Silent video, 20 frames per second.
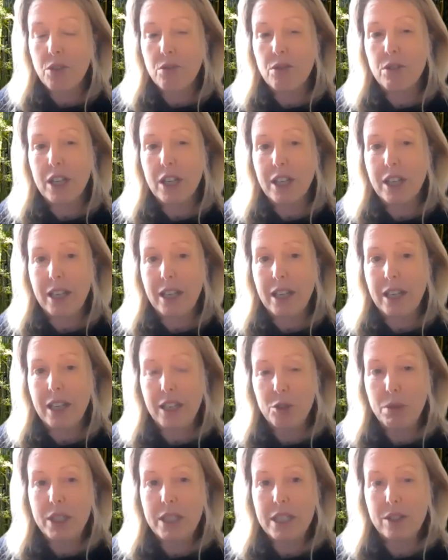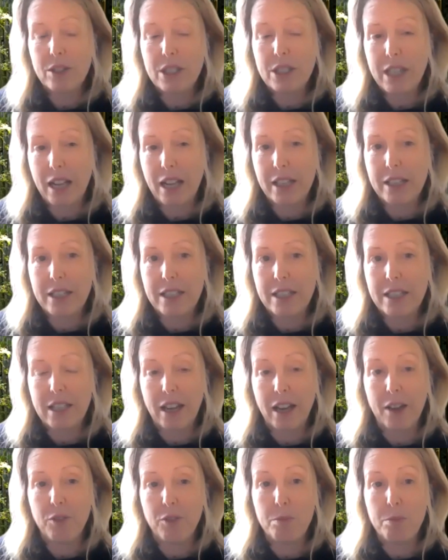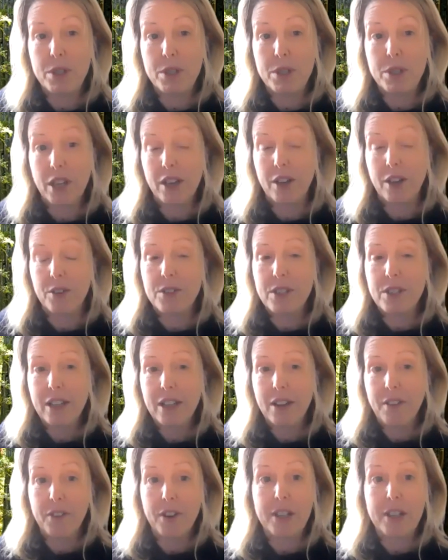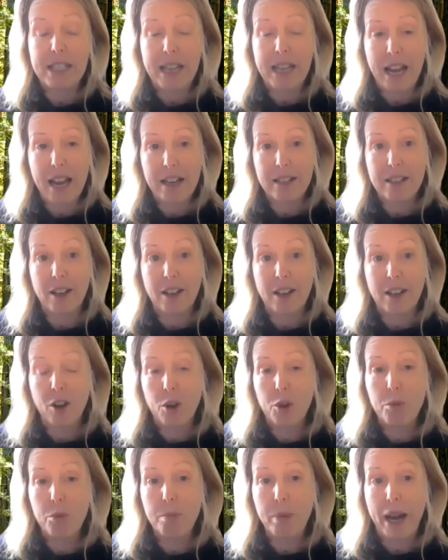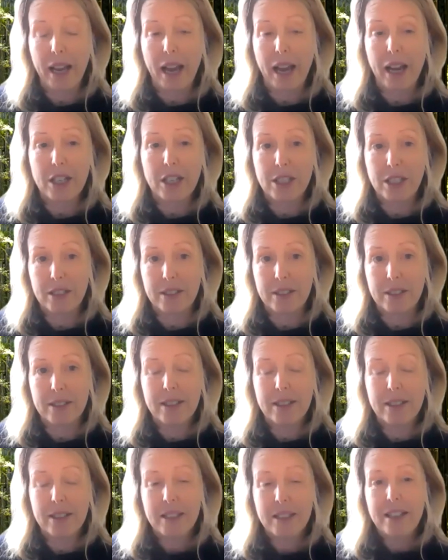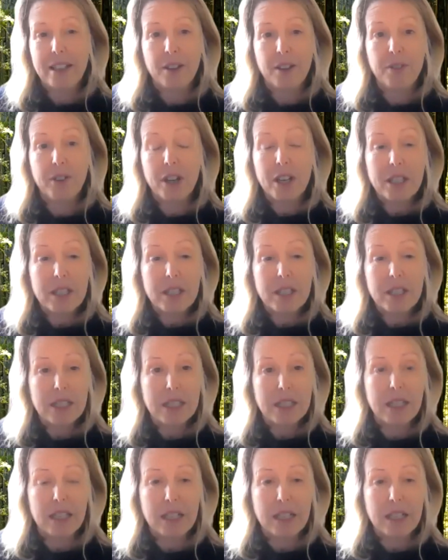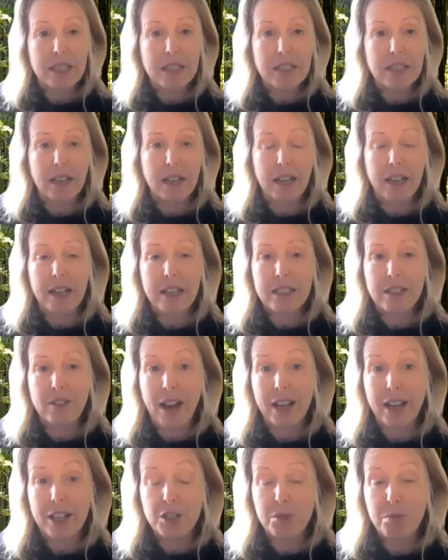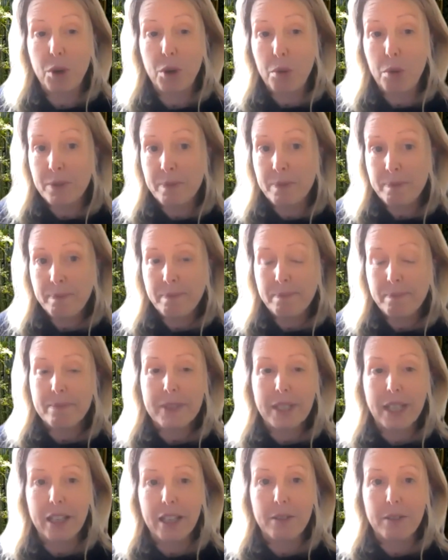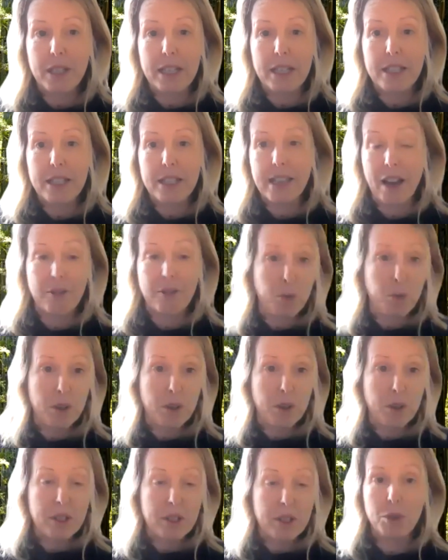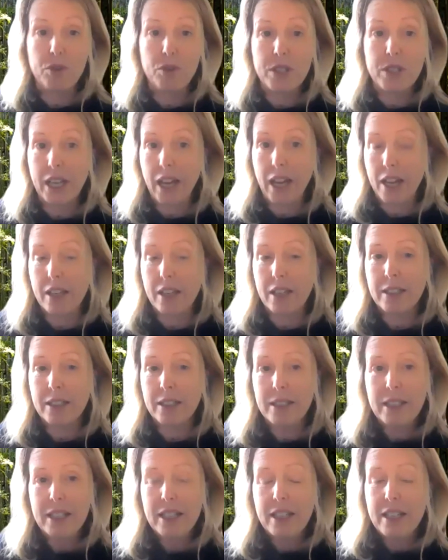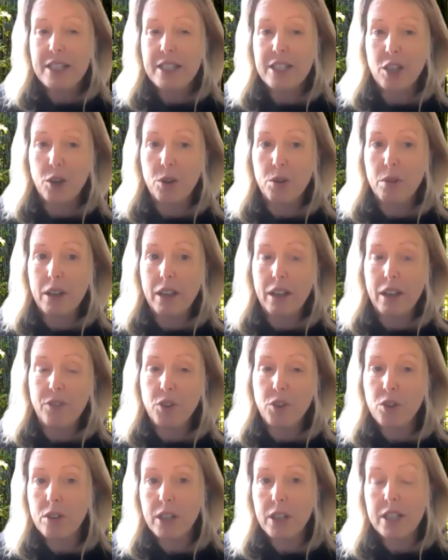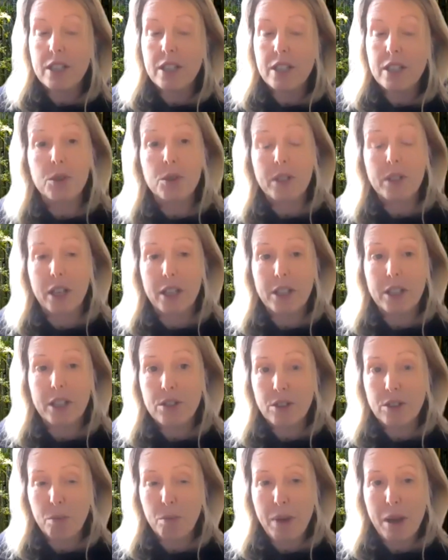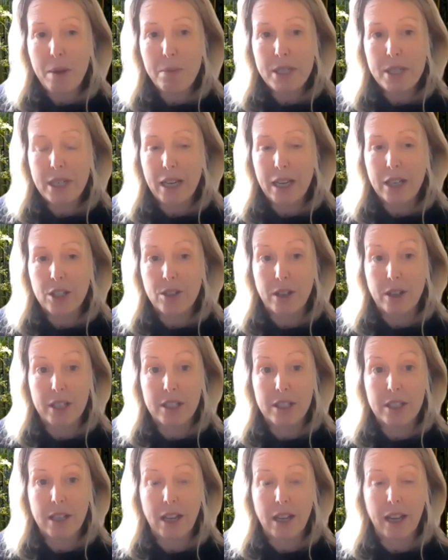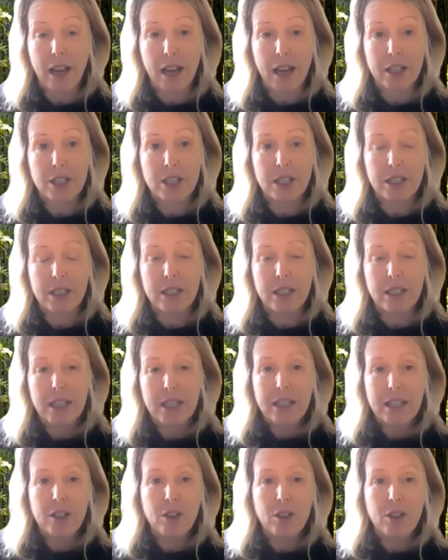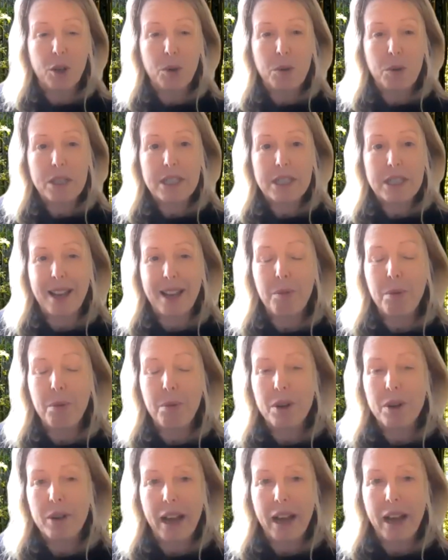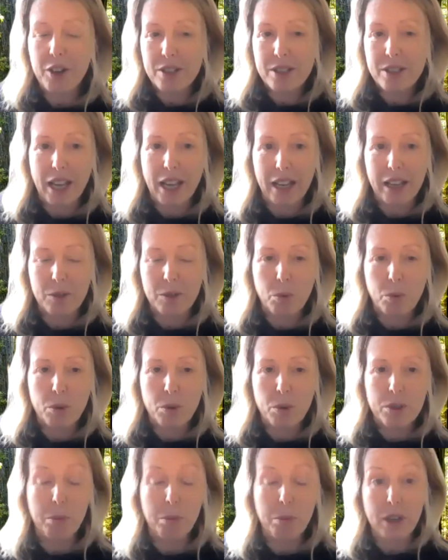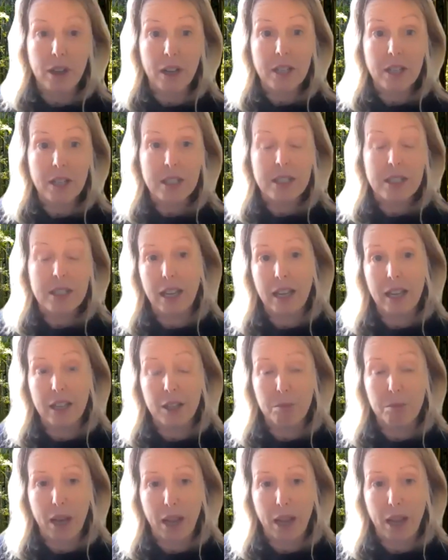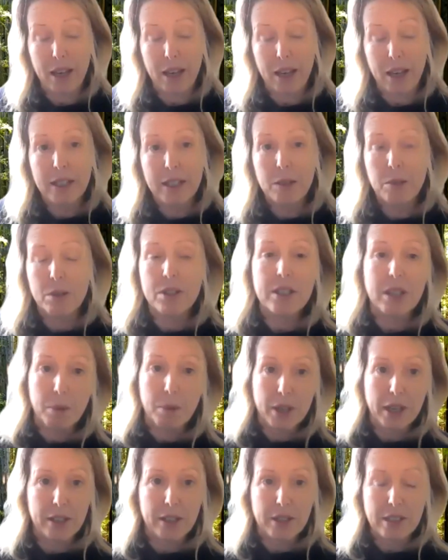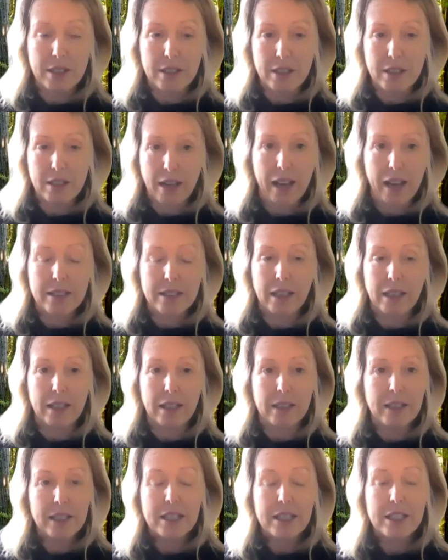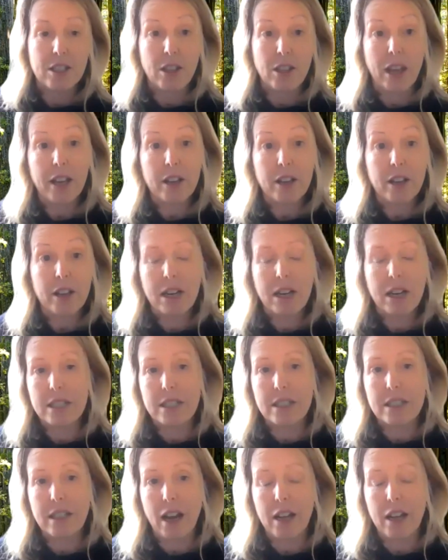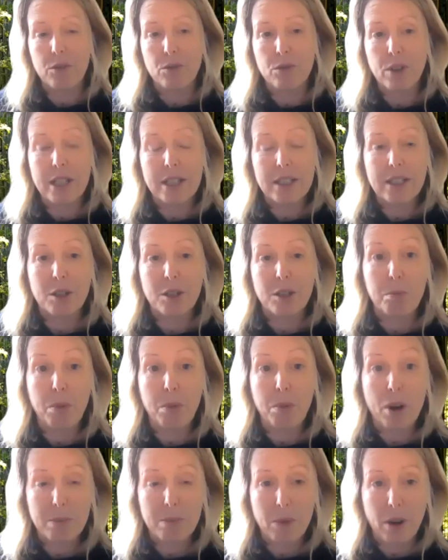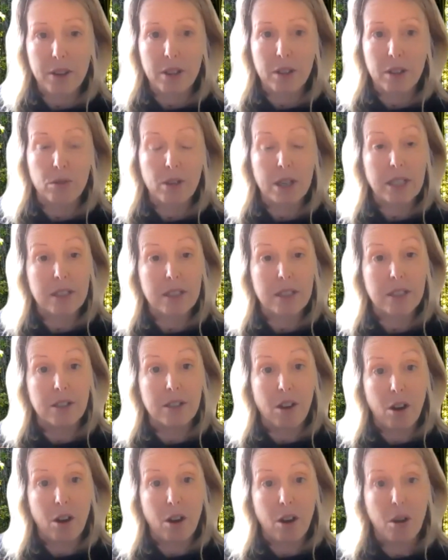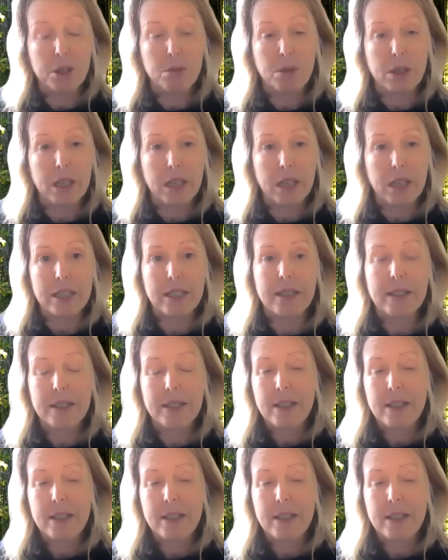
3 political challenges that I've observed firsthand that hold back action. The first is that this is a collective action problem. It needs everyone to move together. So if you're an individual country or member state trying to take action, you can always say, but hang on a second, what's the point in us taking the pain when someone else isn't acting? So that creates this kind of race to the bottom rather than a race to the top, which we need.